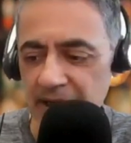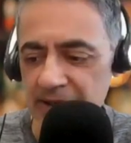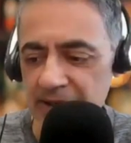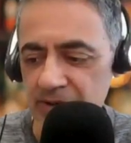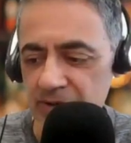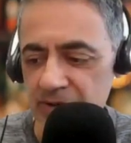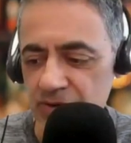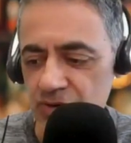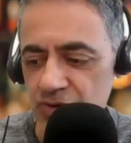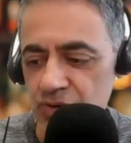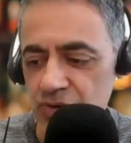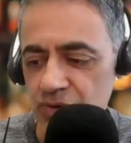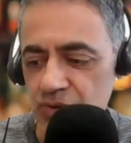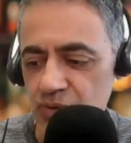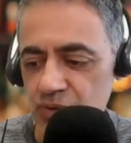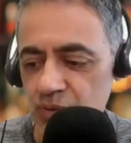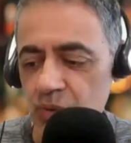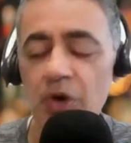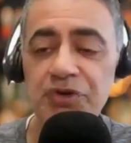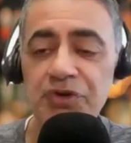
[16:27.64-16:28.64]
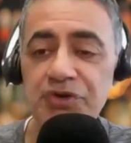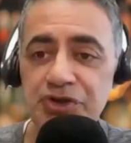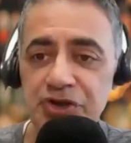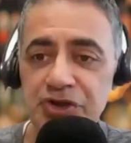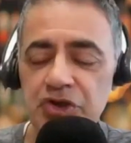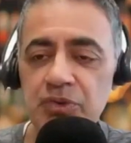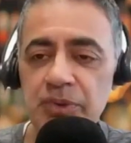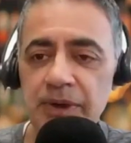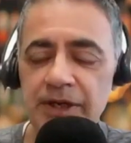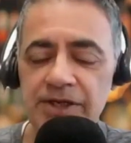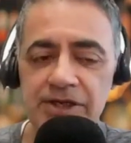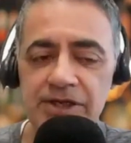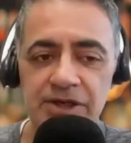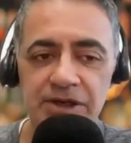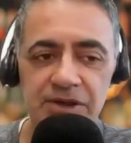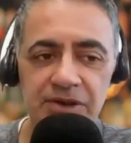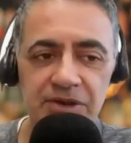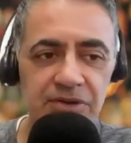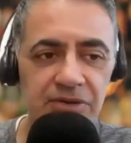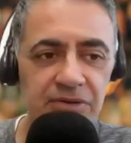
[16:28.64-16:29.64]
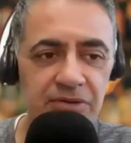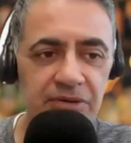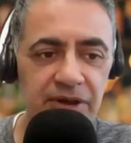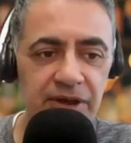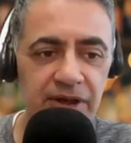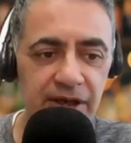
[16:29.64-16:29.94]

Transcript: And what do we do?